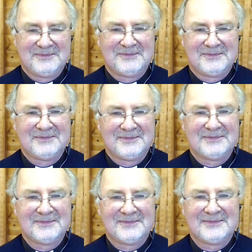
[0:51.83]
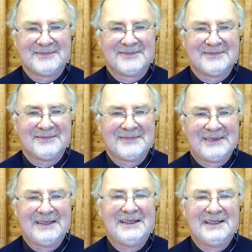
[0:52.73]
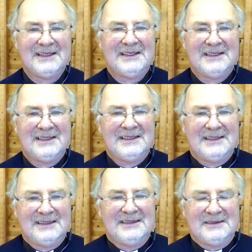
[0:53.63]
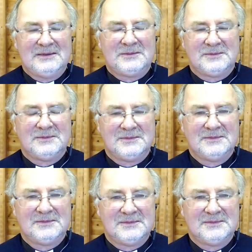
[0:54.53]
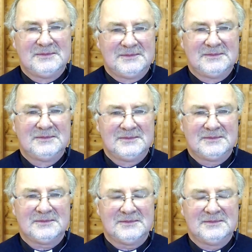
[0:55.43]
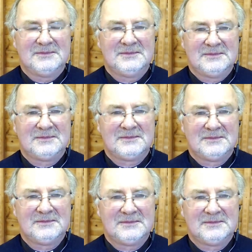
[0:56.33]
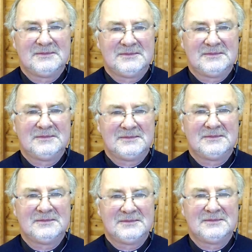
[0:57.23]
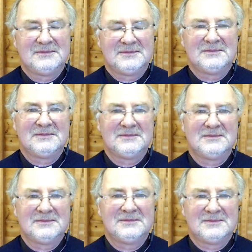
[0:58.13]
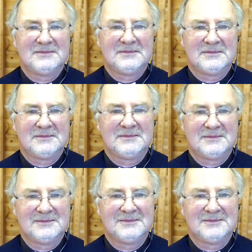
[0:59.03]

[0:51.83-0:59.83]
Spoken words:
(silent)